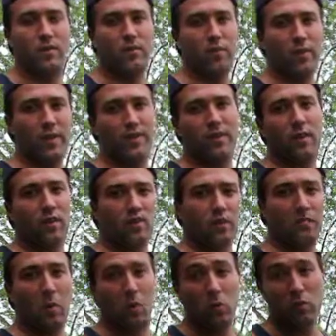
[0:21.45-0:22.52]
ones that are
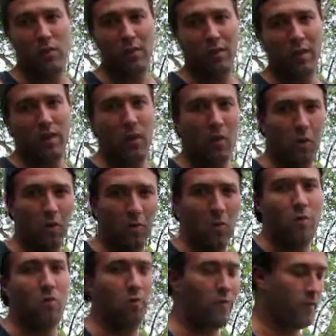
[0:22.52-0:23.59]
supposedly
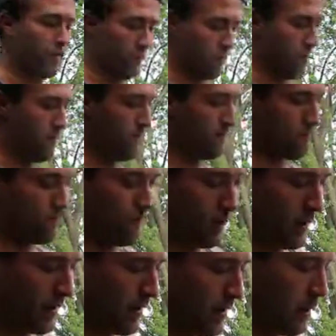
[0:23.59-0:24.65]
automotive. You know?
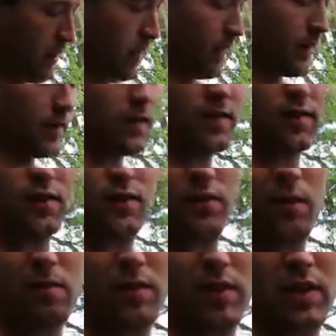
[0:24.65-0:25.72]
This is the
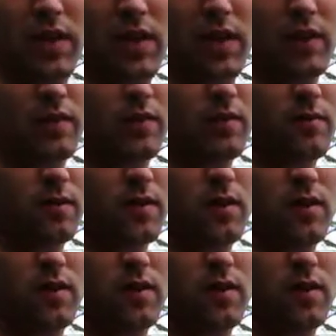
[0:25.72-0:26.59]
trim clad. Here's what it